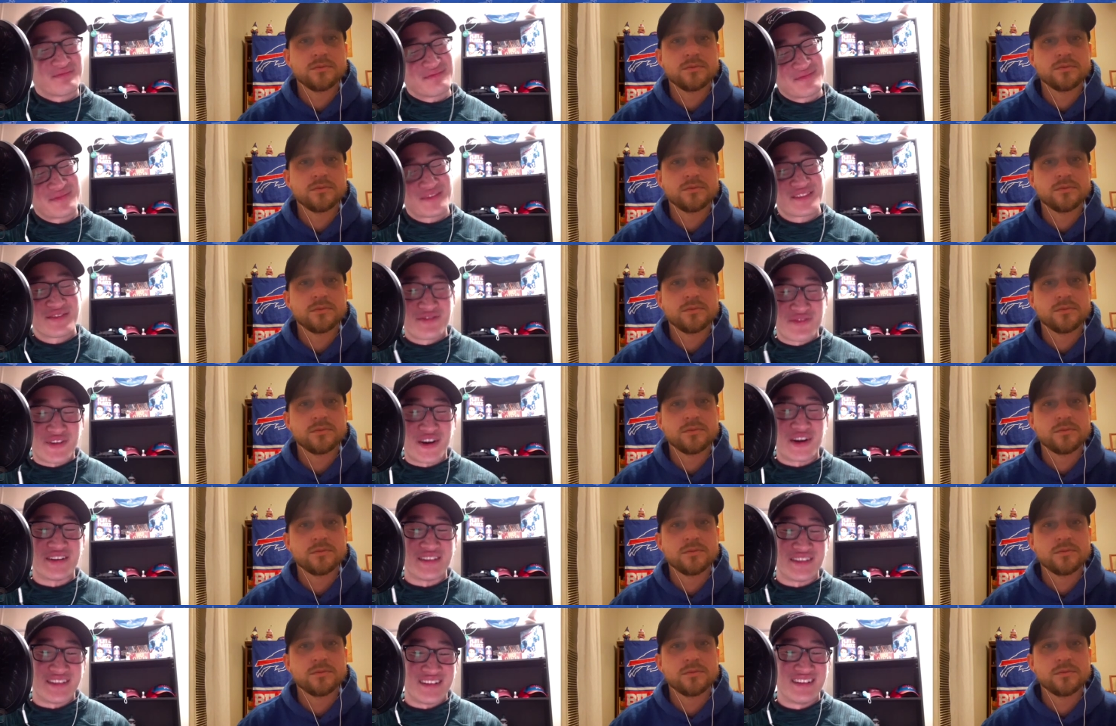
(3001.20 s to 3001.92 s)

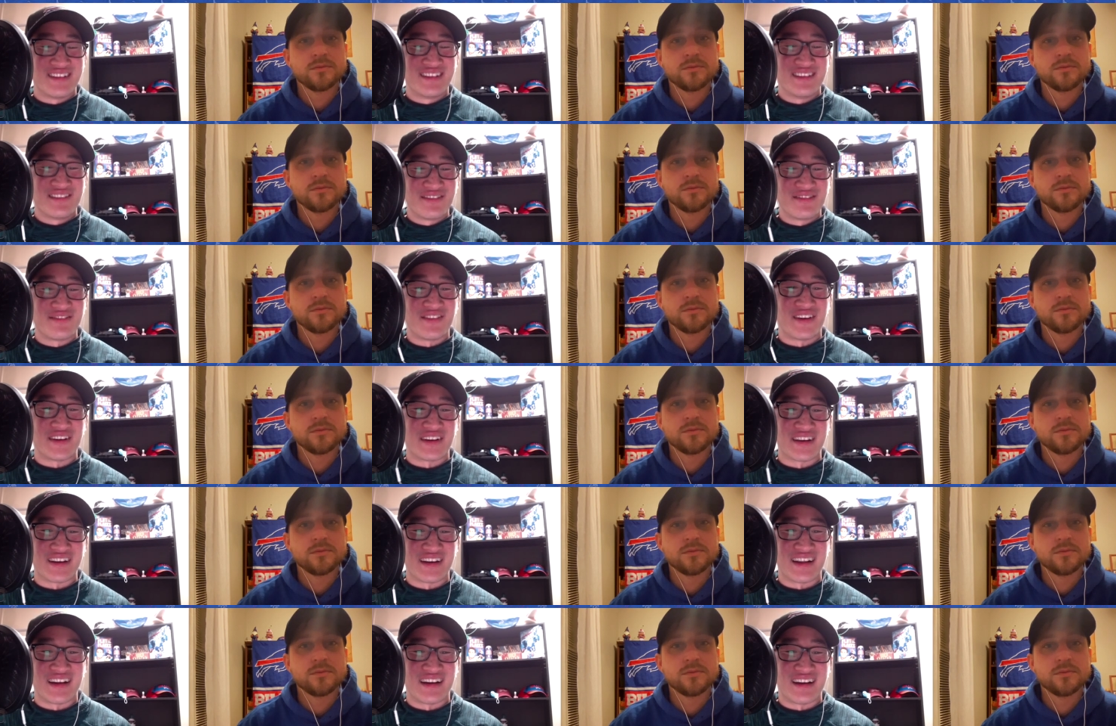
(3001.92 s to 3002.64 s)
Speaker 1: fun
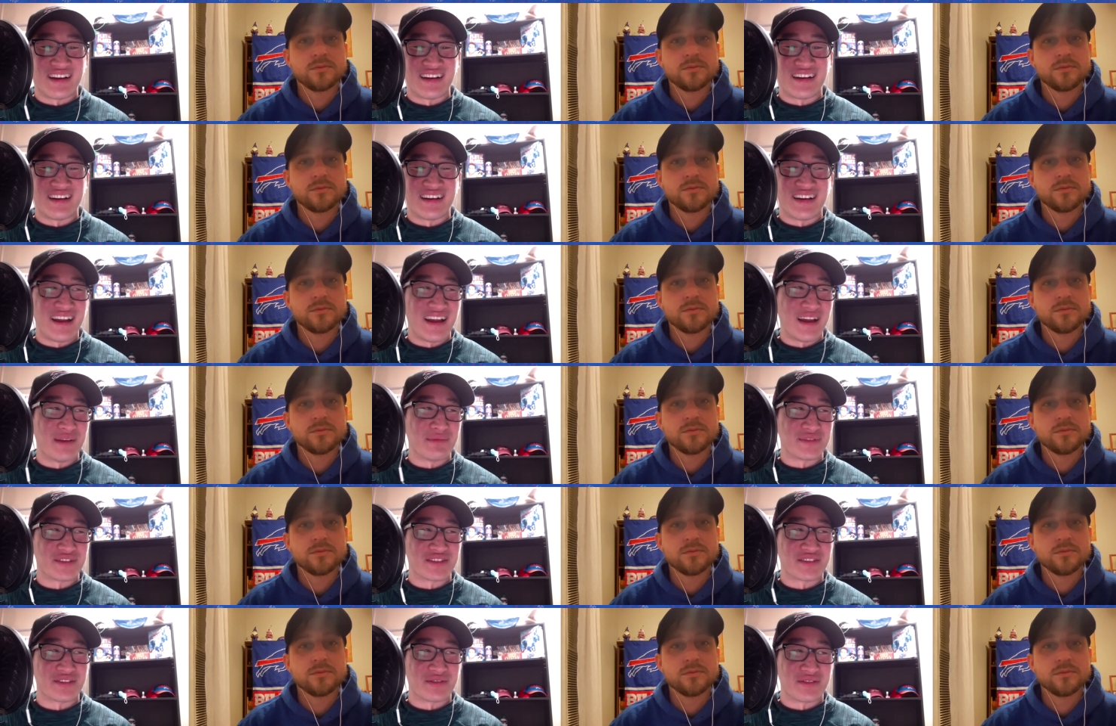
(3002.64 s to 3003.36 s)

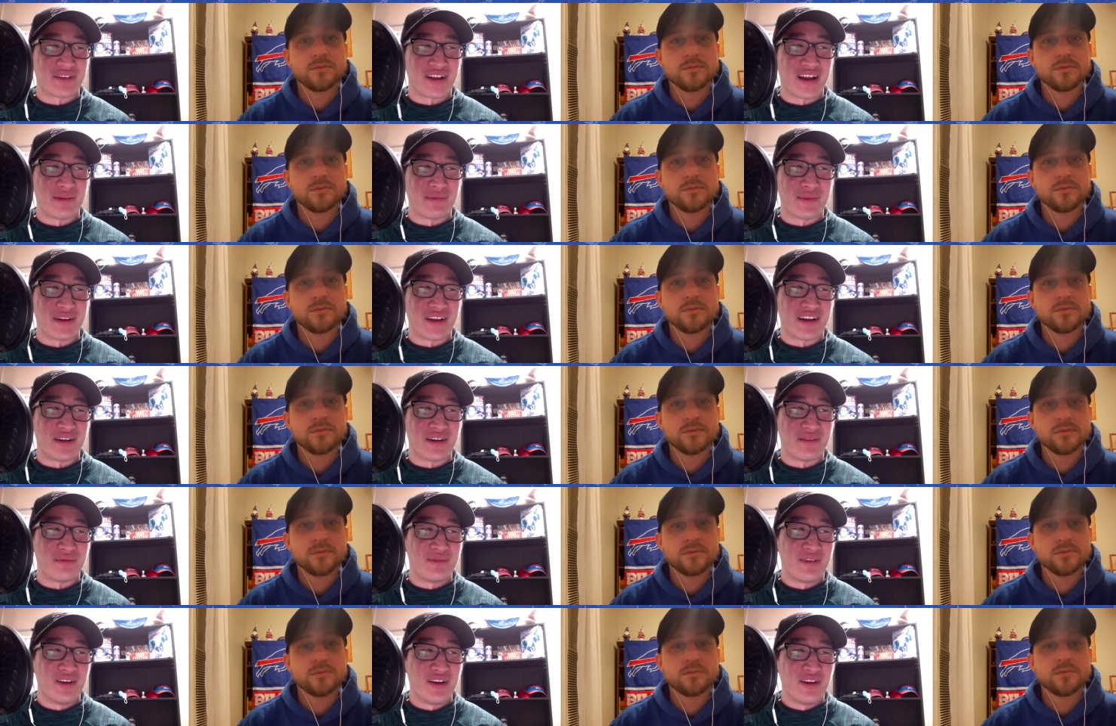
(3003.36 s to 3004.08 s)
episode coming
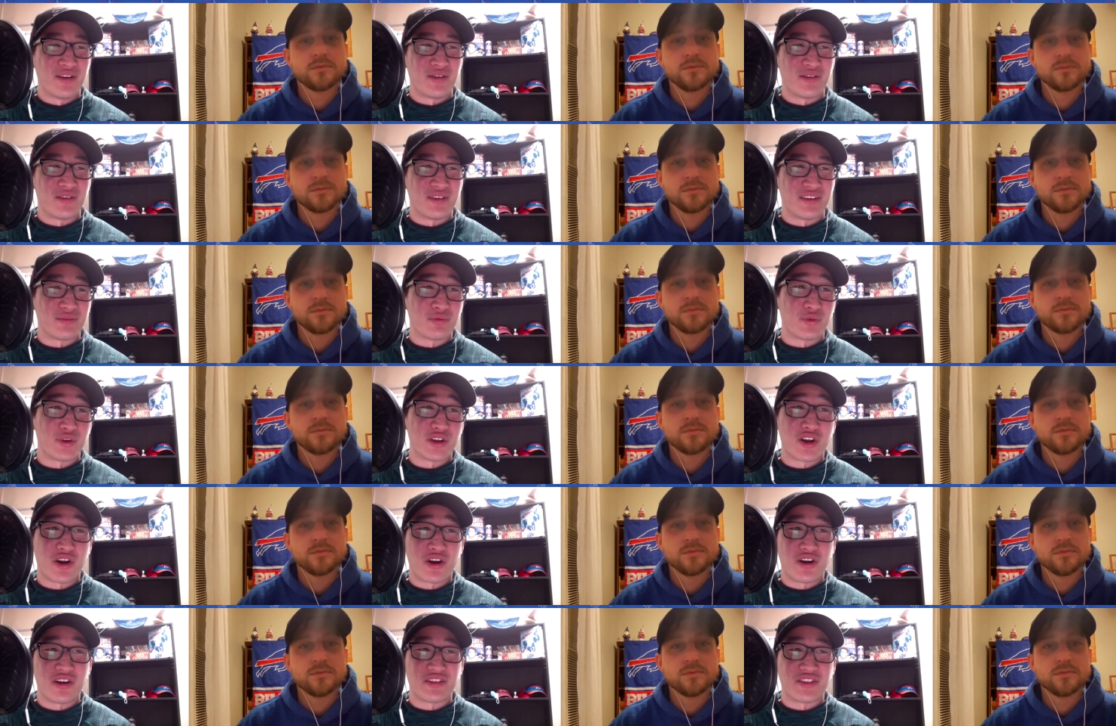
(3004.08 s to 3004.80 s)
up. We
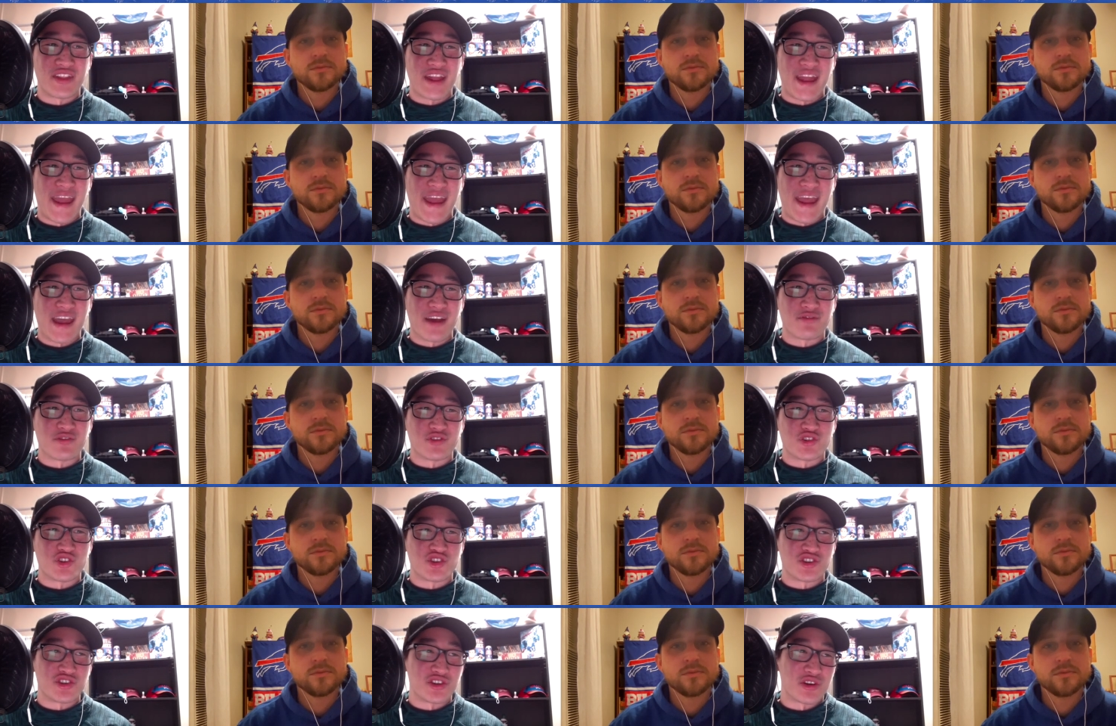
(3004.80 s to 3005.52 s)
call it the
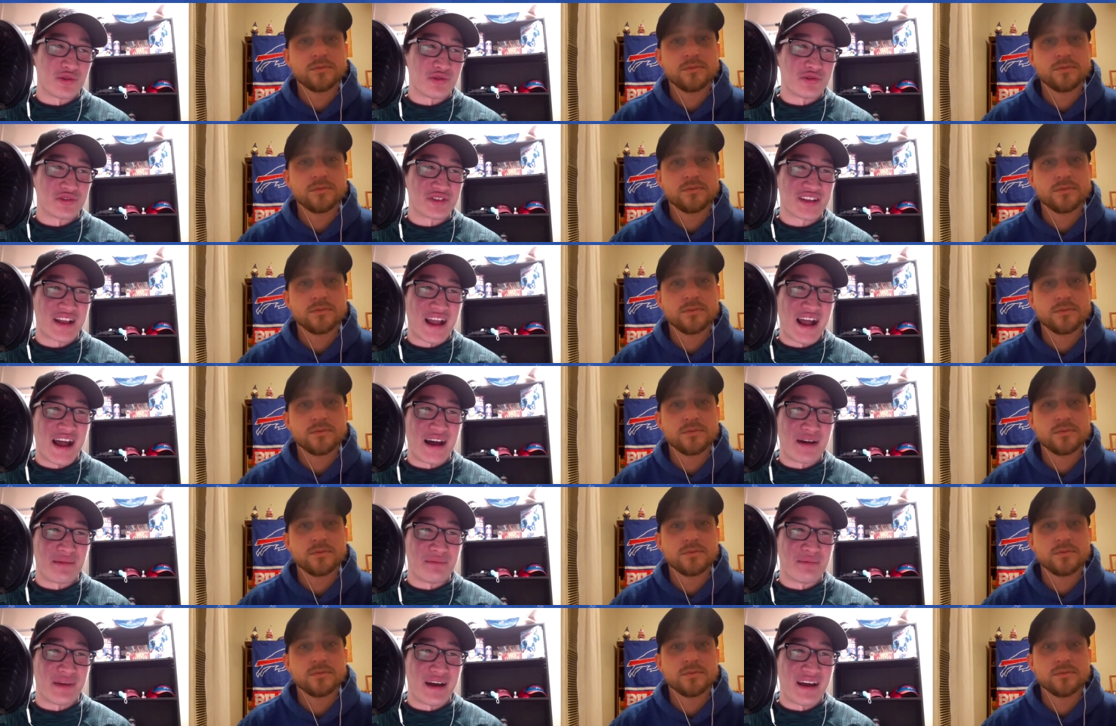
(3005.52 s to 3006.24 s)
Average Joe's
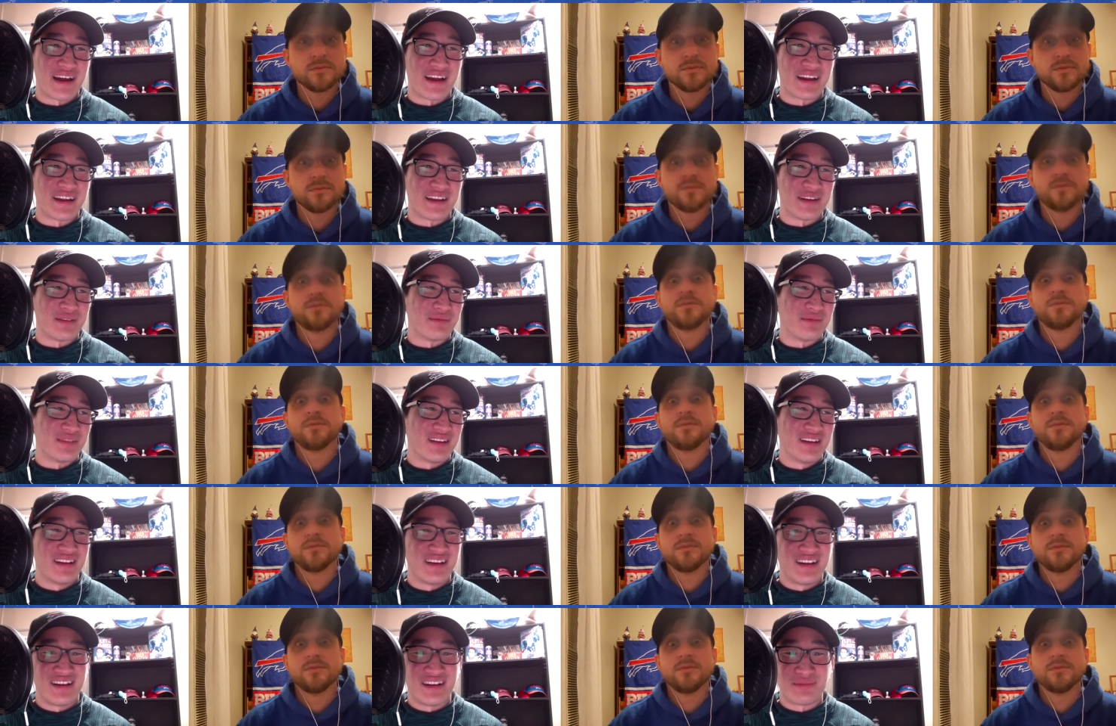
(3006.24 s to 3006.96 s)
Combine,
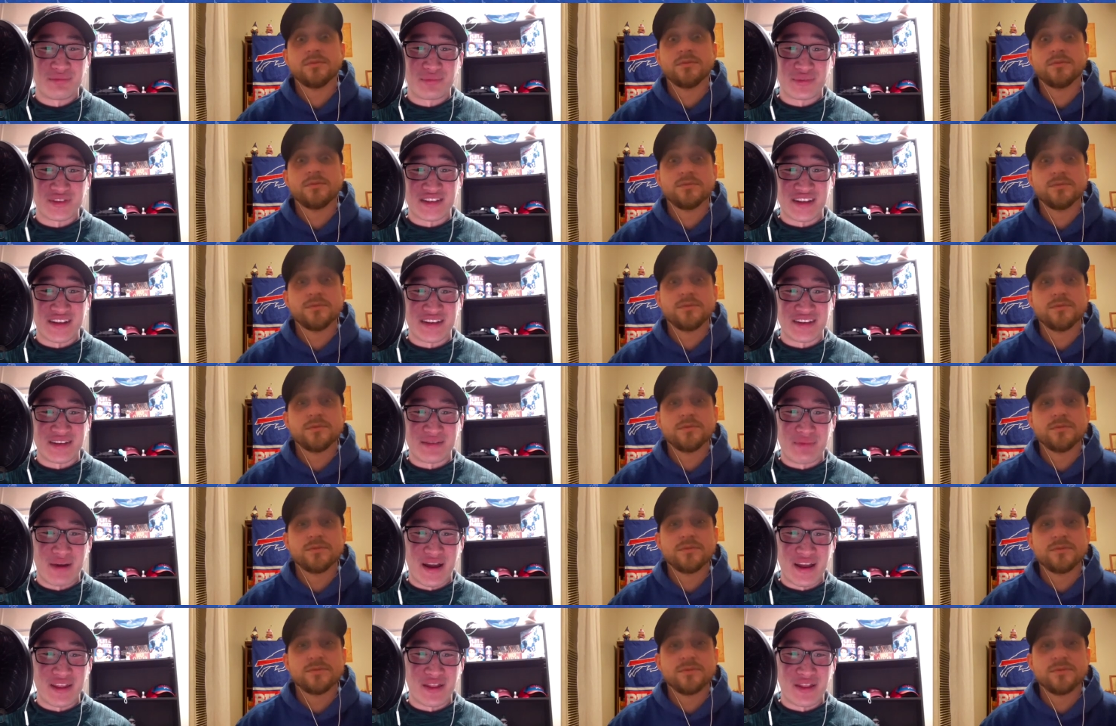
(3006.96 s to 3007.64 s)
presented by the